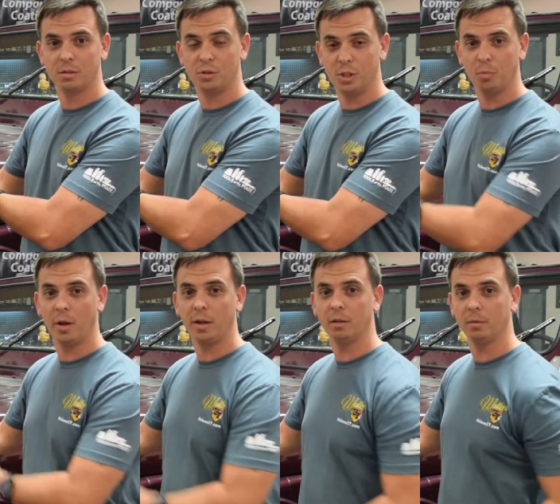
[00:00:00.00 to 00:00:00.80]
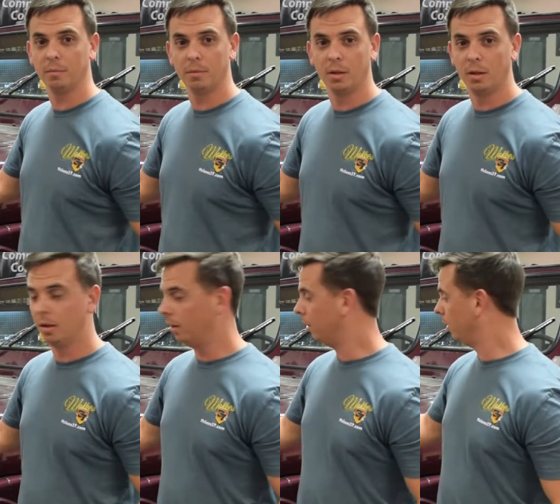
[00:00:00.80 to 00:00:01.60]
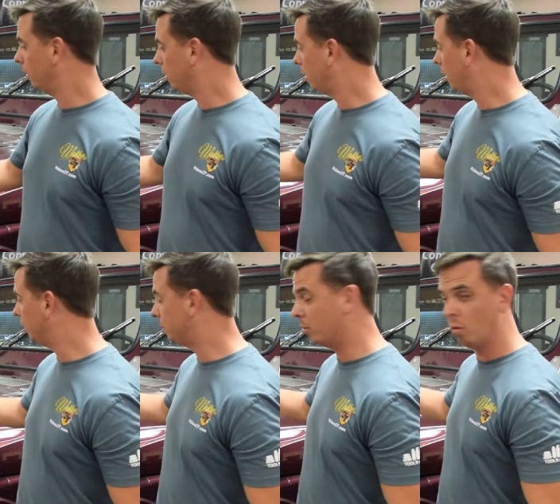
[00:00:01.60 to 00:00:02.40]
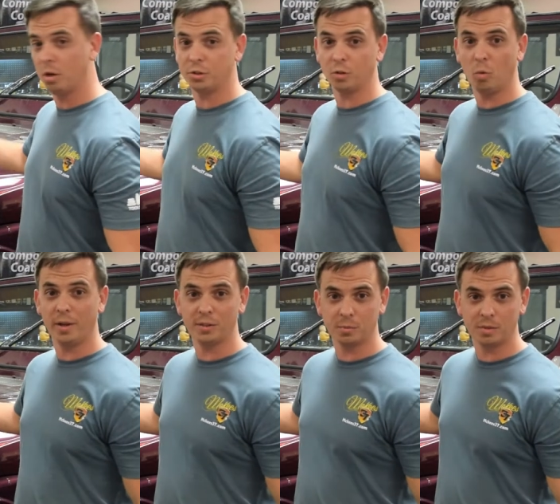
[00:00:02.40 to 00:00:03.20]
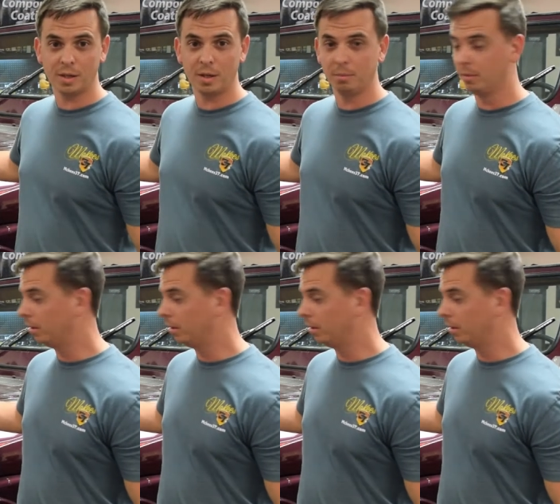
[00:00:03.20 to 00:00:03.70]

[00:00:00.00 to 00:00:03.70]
Jeep Wrangler that has been washed in quite some time.